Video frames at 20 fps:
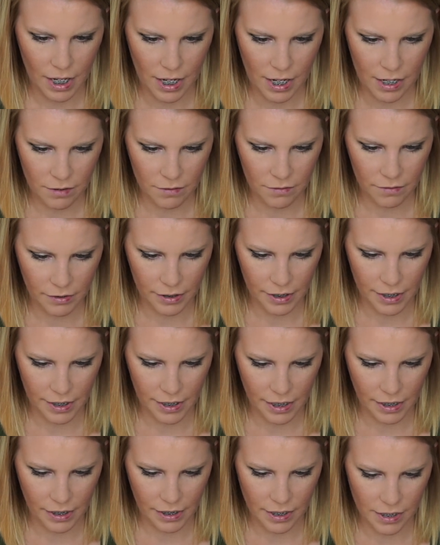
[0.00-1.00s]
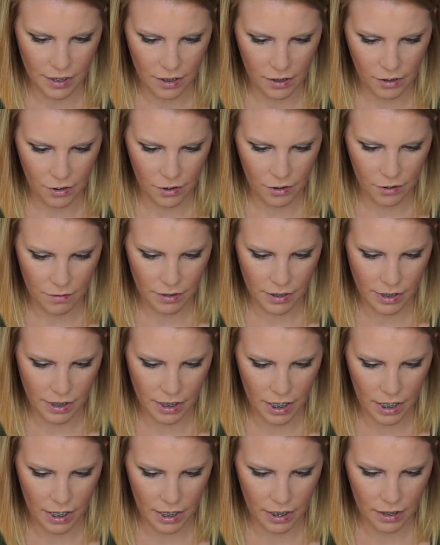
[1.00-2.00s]
I don't really think this glue is
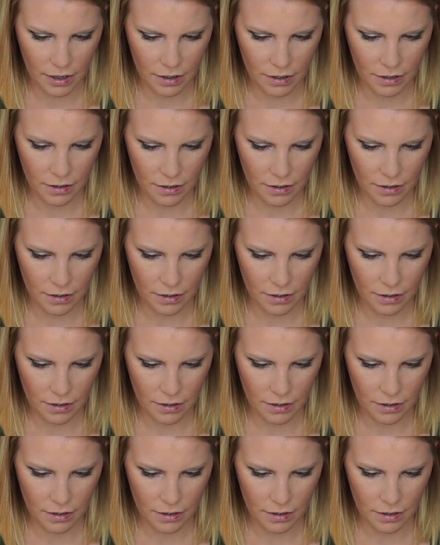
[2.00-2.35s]
like...